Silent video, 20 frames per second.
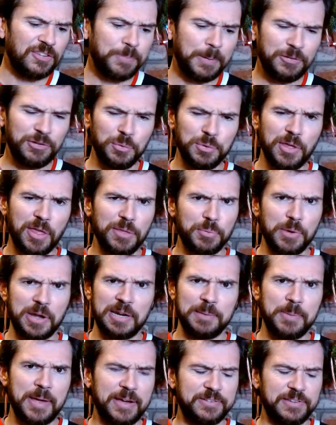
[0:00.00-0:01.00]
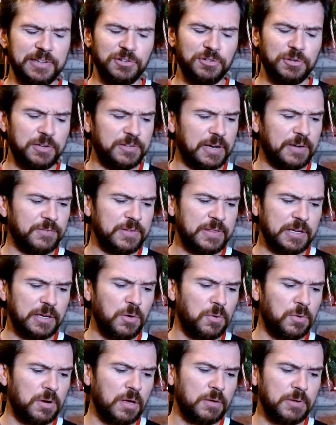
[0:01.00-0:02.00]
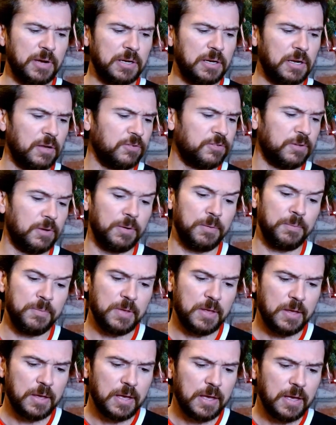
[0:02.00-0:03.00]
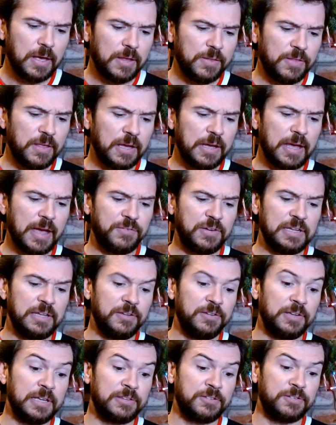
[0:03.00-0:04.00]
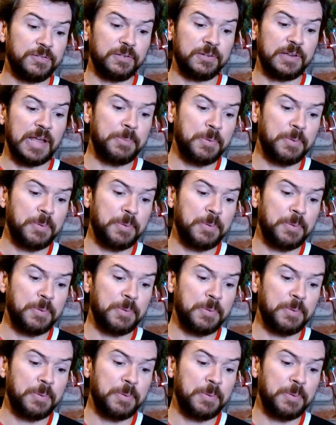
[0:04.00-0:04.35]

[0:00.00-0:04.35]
especially with all the running backs injuries and everything going on right now. So he gets